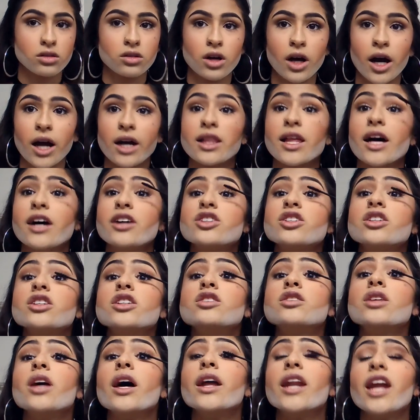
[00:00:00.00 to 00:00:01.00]
eyelashes,
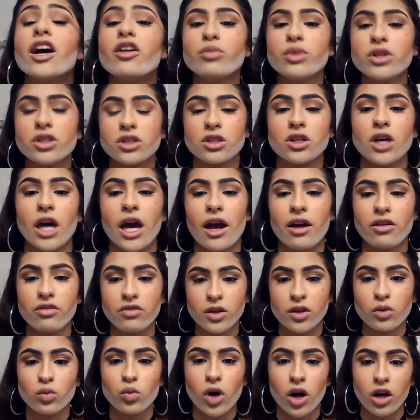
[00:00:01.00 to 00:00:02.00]
and I've been to every
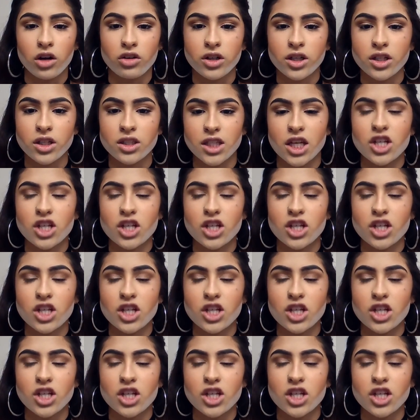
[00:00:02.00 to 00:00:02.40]
Walgreens,